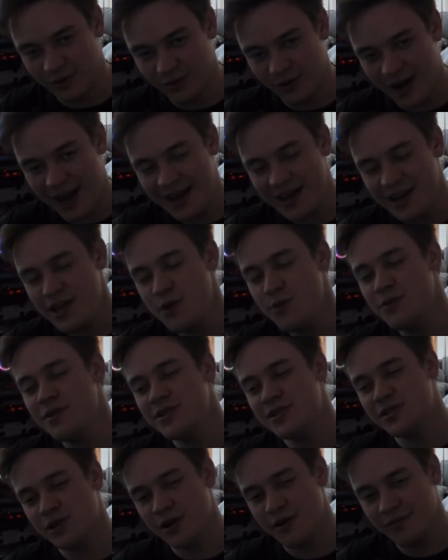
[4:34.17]
Why do you
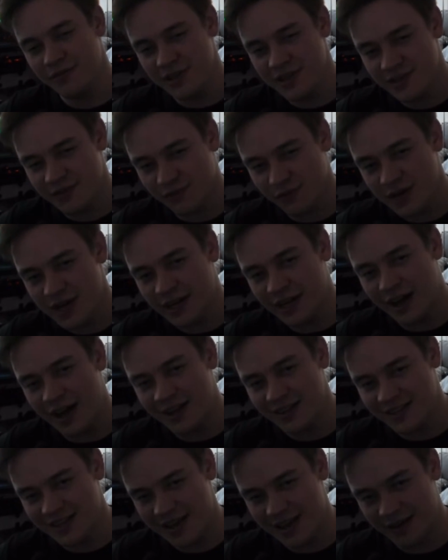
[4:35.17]
deserve this free
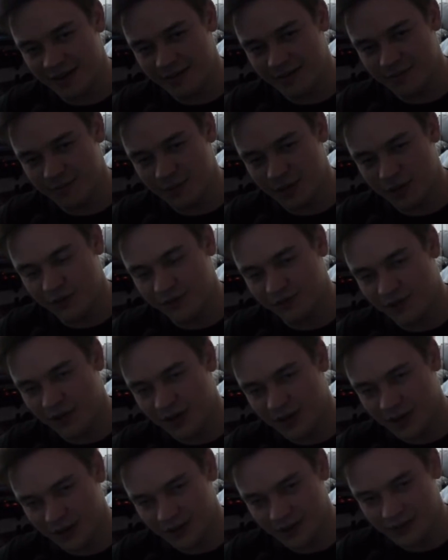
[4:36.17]
content,
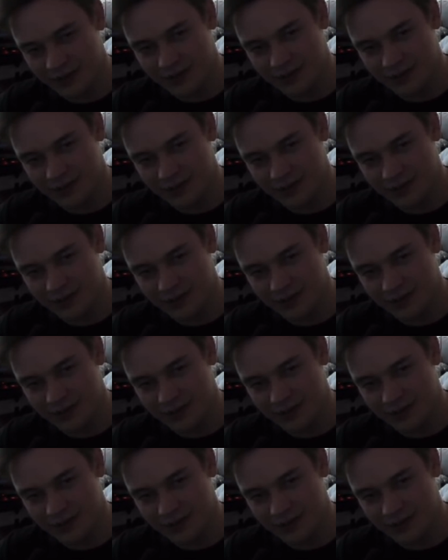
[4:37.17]
motherfucker?